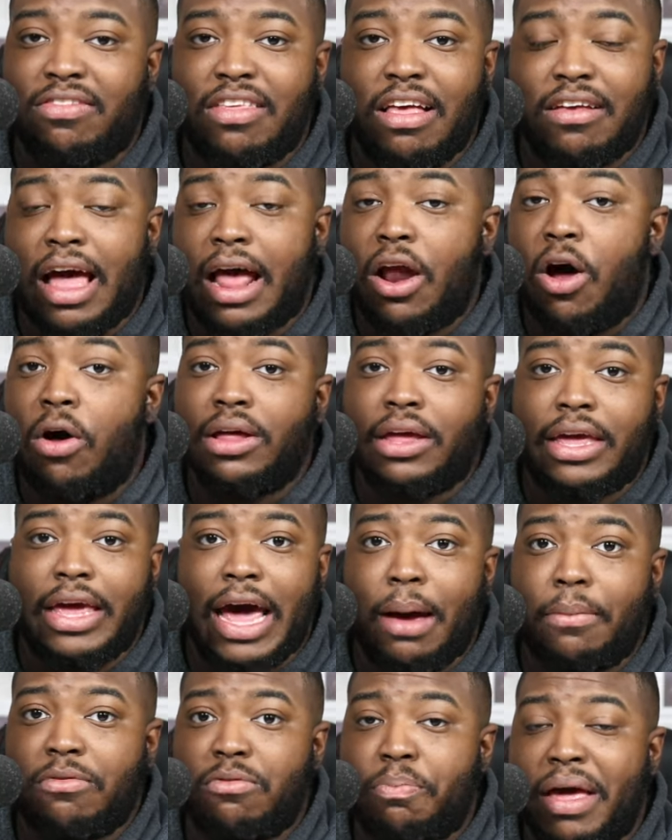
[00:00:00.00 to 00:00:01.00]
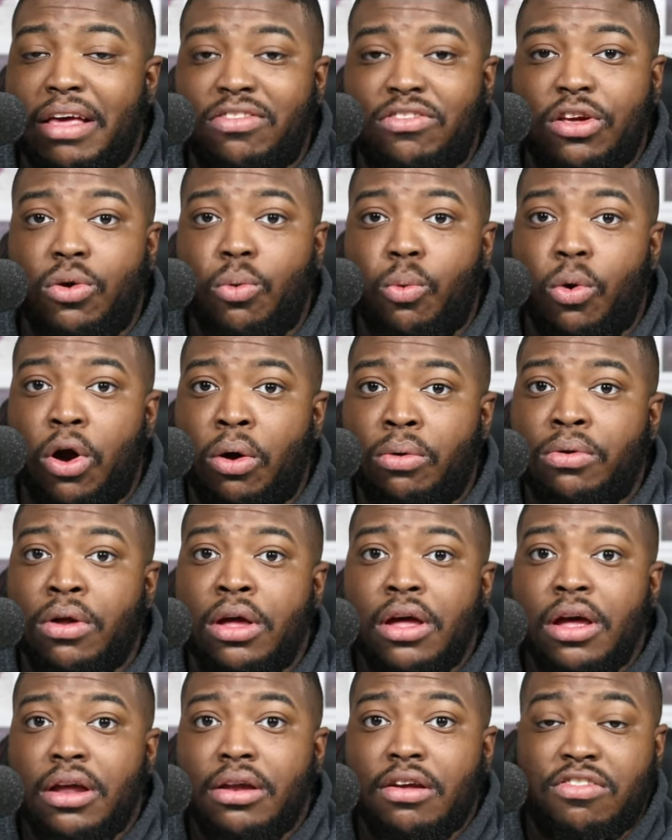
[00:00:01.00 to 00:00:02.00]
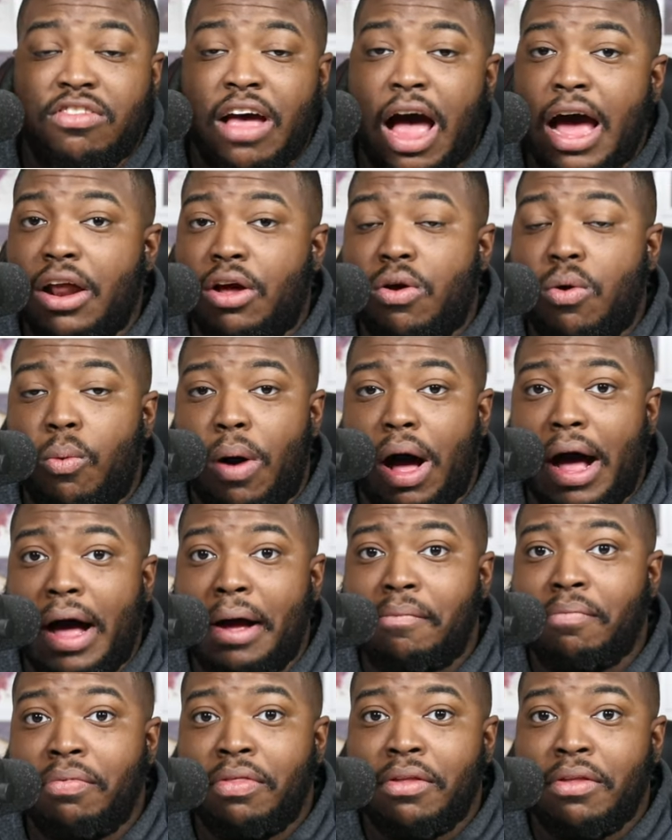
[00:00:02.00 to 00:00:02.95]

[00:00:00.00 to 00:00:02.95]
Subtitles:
that got all the cap space in the world to sign a Kawhi.